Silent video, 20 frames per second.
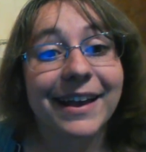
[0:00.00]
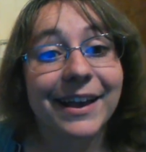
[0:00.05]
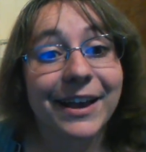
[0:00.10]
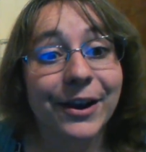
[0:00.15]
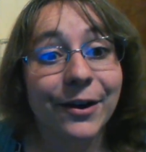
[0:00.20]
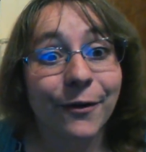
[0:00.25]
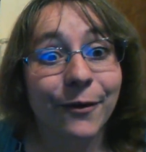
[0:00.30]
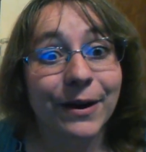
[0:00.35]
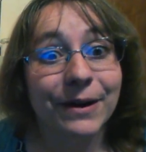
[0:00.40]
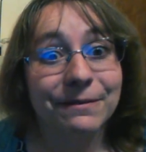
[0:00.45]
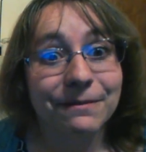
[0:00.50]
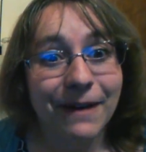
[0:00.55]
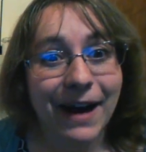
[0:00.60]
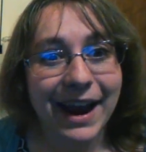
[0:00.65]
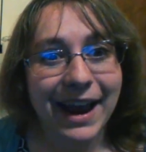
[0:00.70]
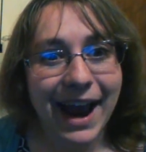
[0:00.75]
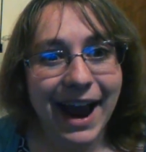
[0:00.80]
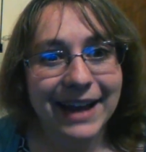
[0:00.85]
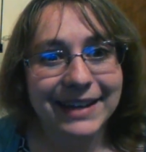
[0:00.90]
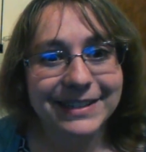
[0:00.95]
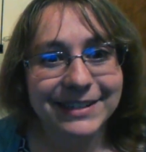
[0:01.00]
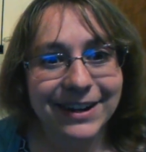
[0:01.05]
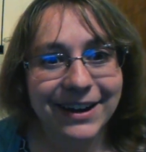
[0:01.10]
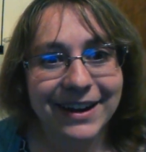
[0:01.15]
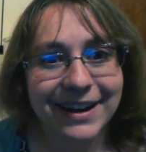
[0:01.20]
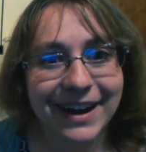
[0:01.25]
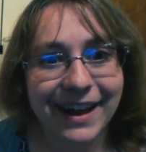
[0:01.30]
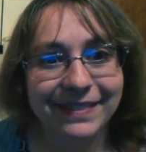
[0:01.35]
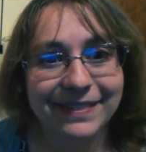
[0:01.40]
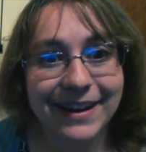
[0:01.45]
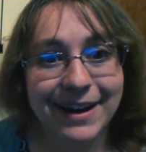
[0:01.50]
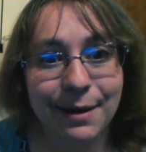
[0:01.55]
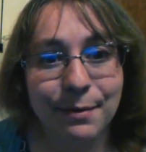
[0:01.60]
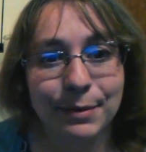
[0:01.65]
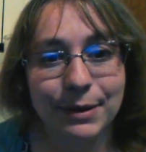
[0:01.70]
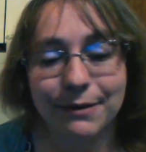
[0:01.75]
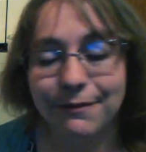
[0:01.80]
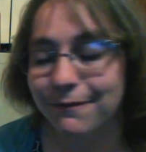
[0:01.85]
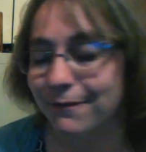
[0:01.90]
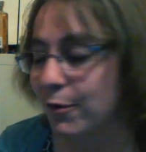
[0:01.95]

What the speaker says: You're right. I started at the number